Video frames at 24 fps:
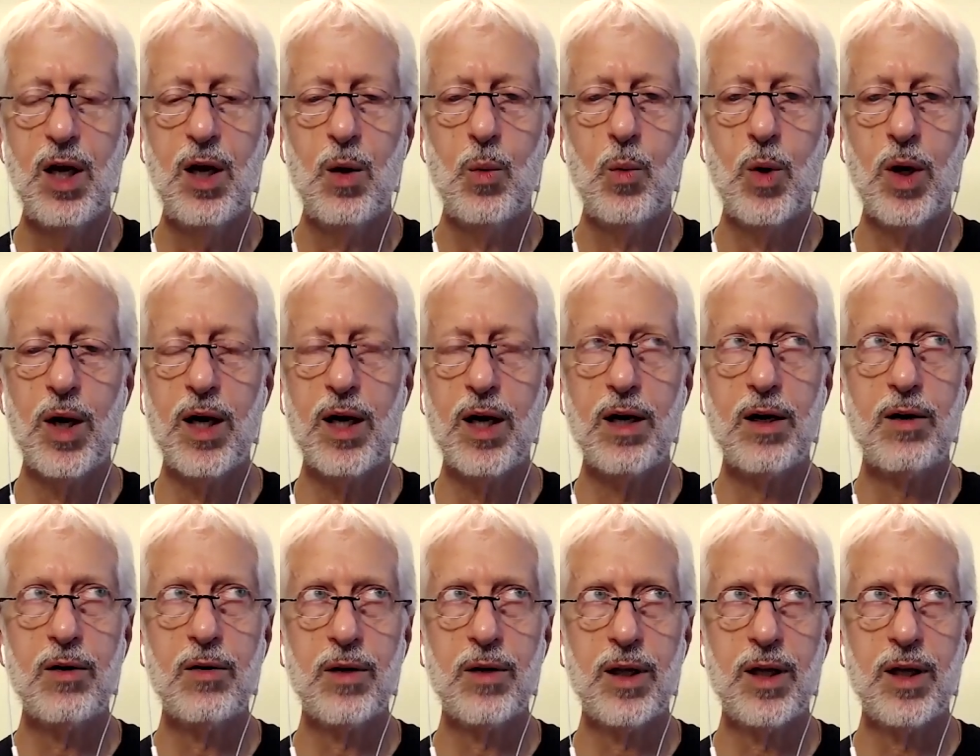
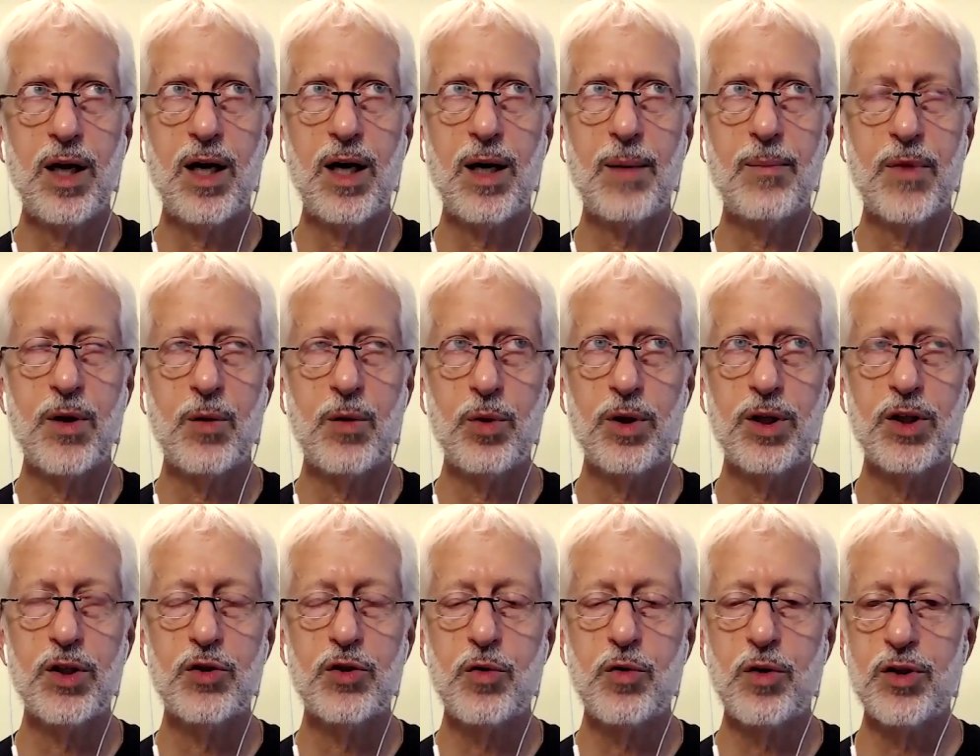where um, they're
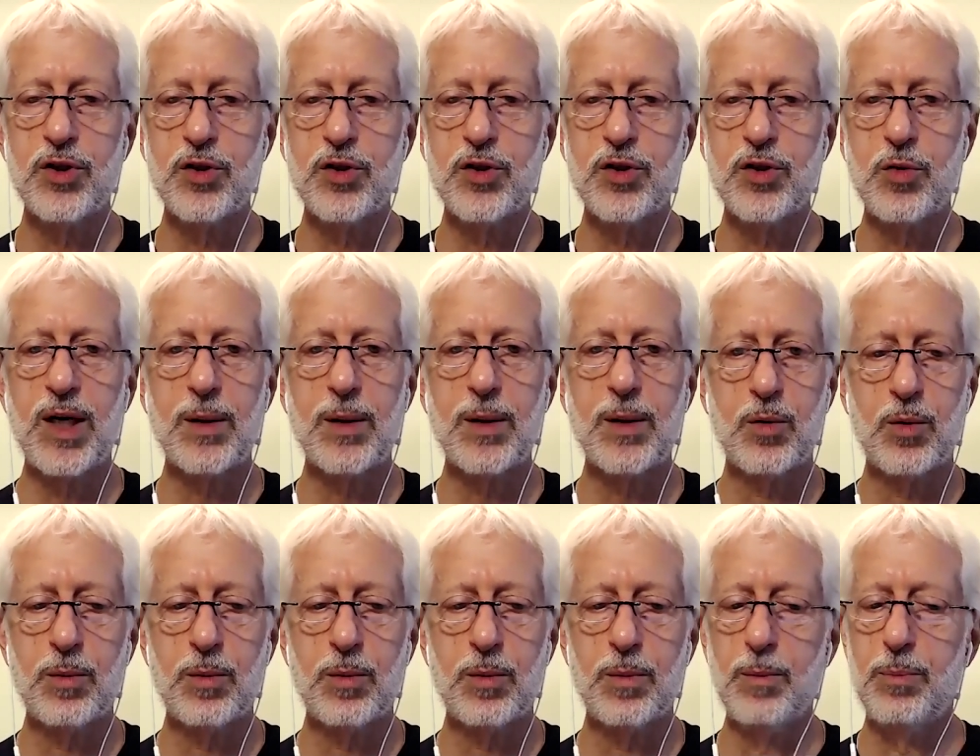really just trying to
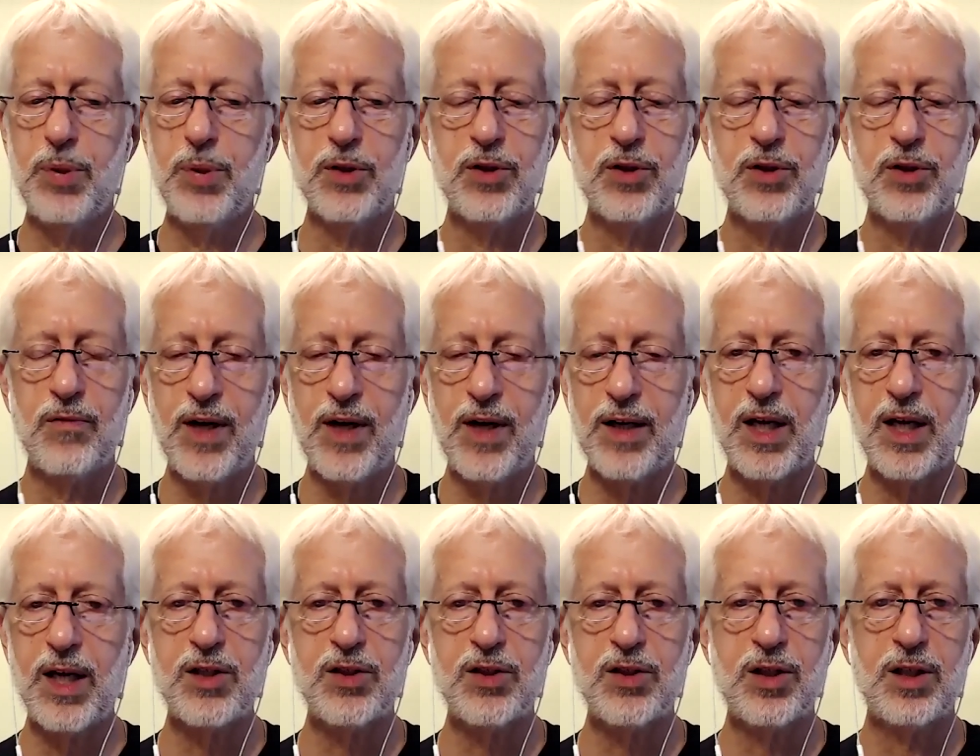build a
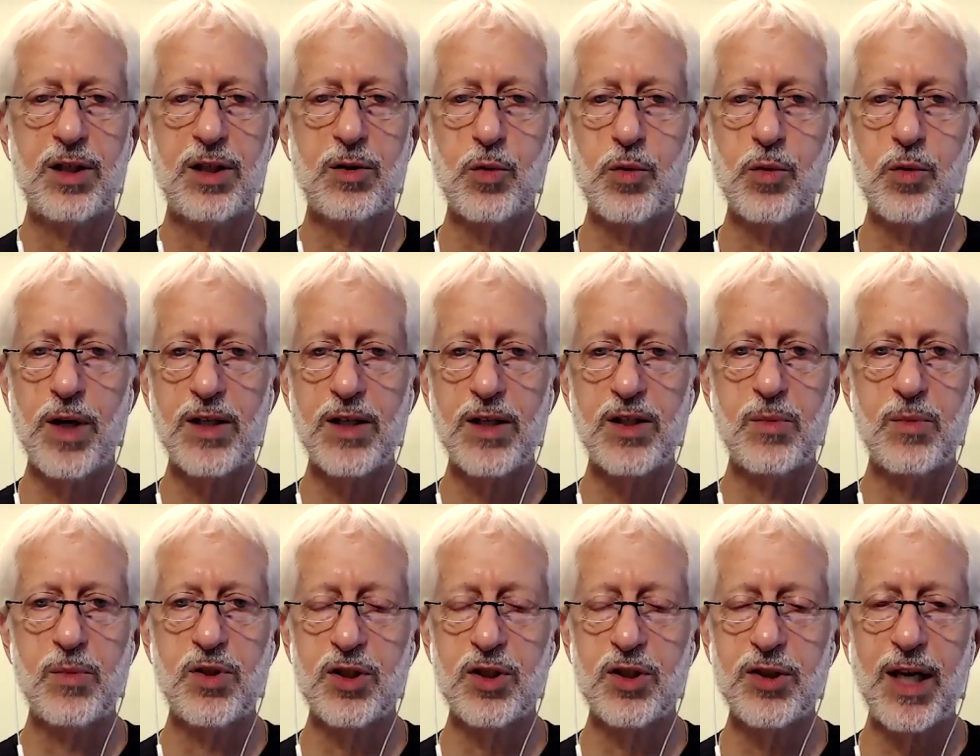foundation and create
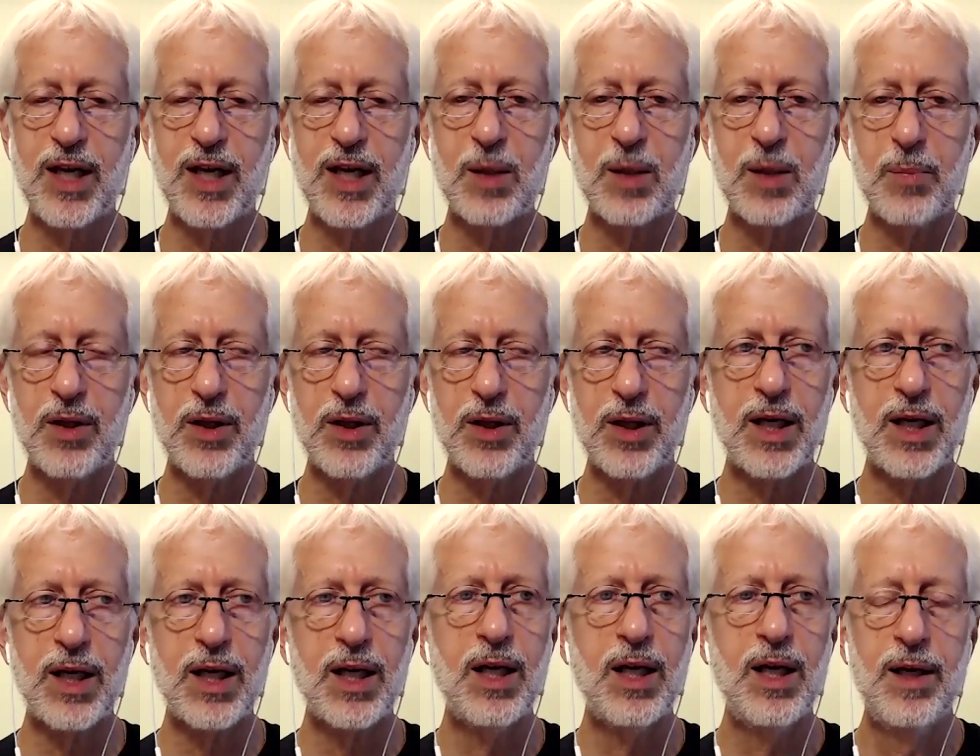some
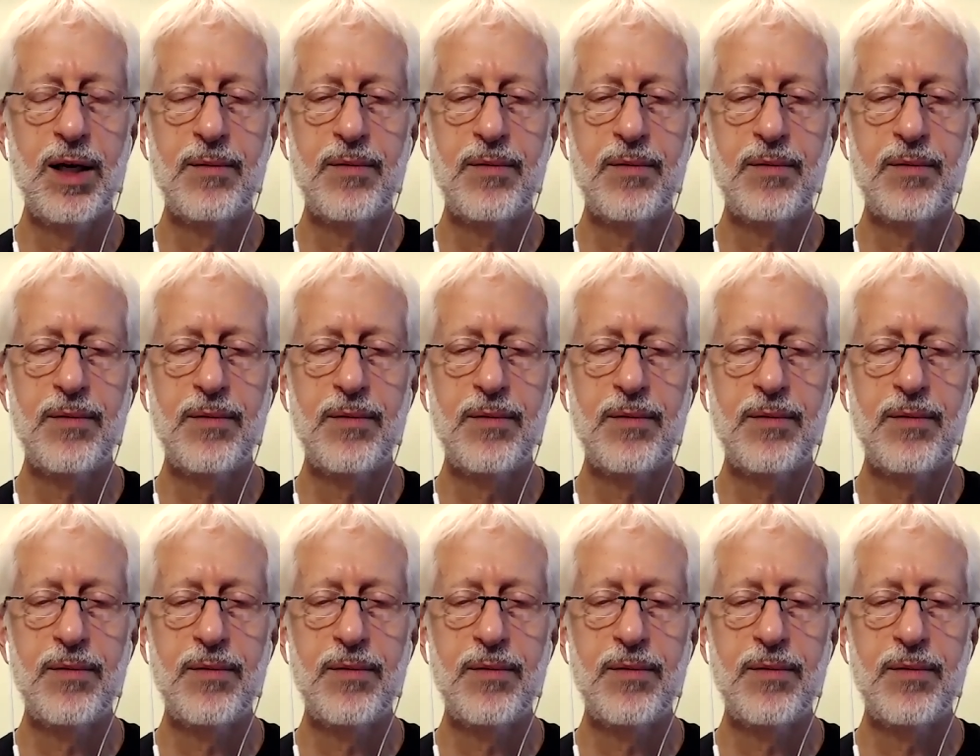sustainability.